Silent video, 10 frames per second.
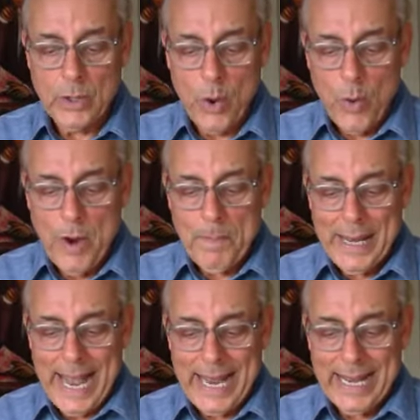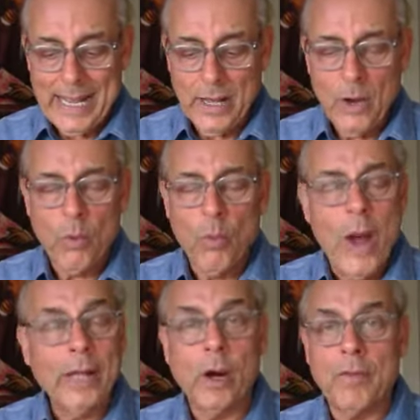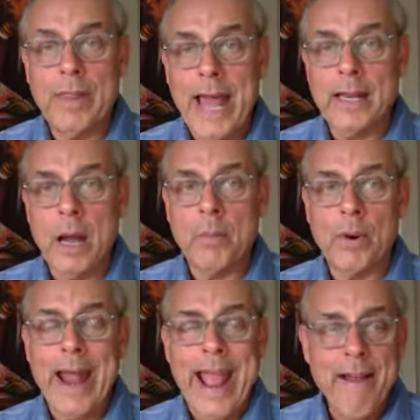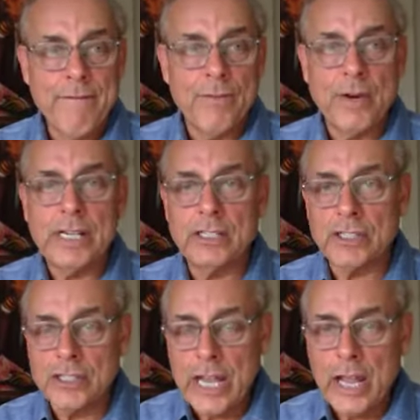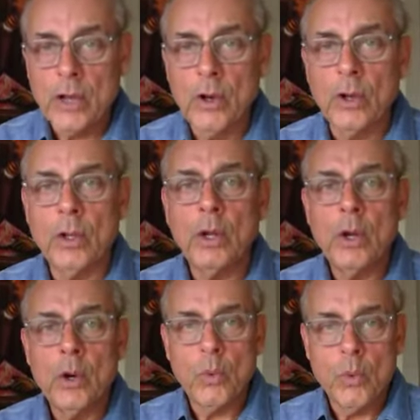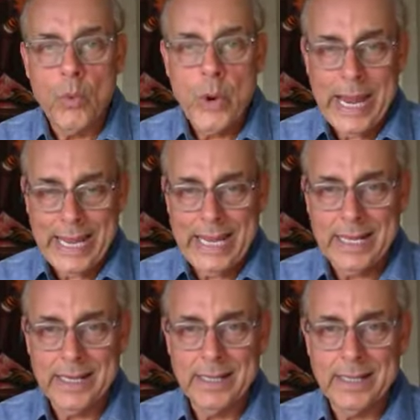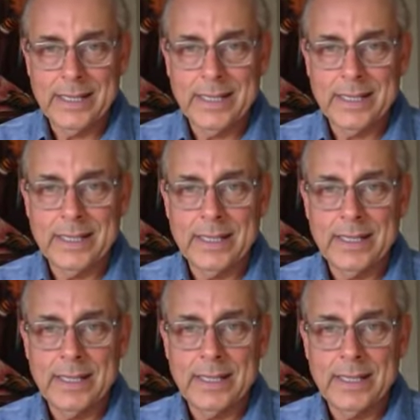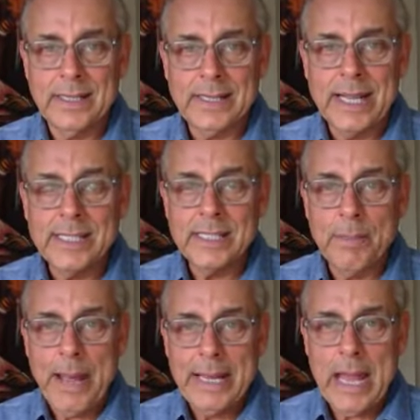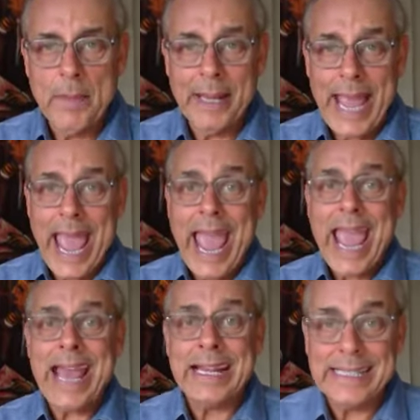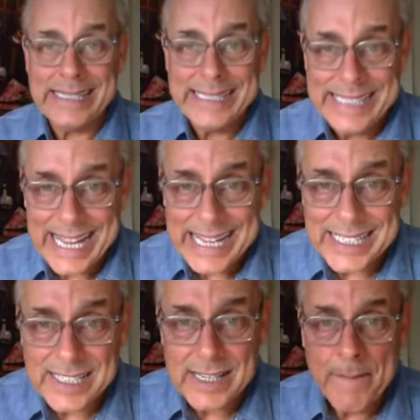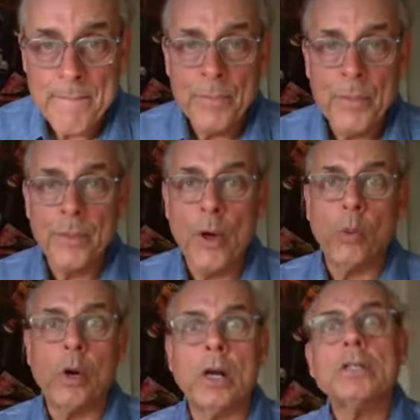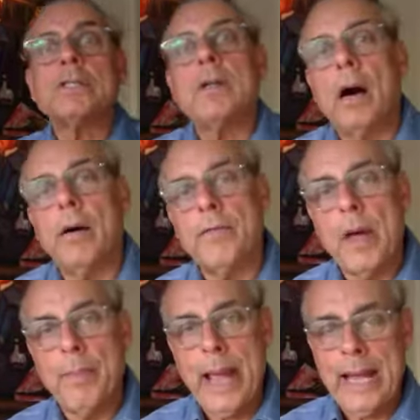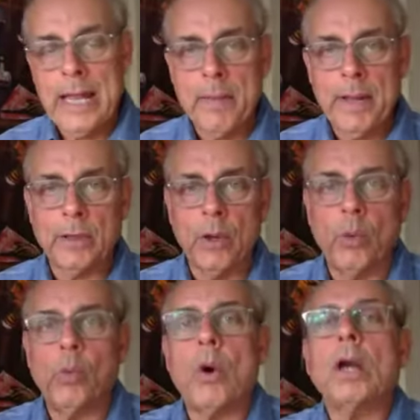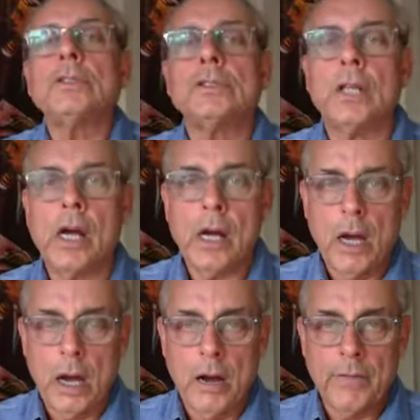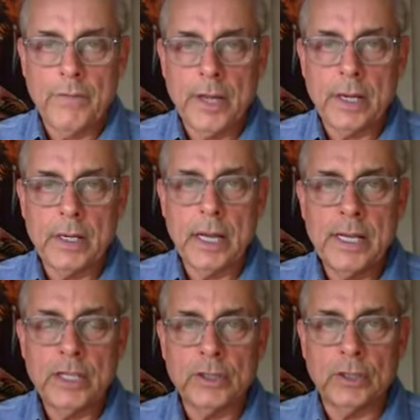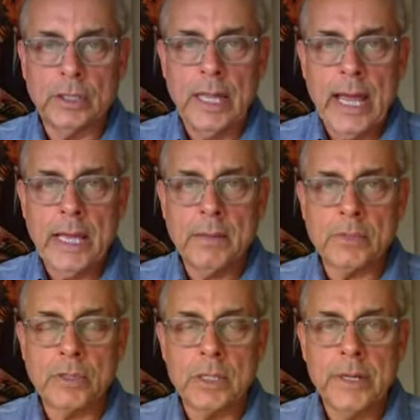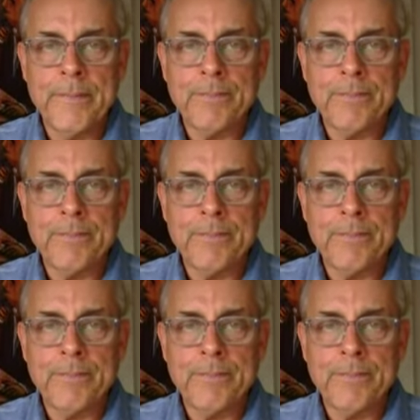So we've been hitting well over that number every single week since the pandemic, and since the worst of the pandemic, the worst of the initial claims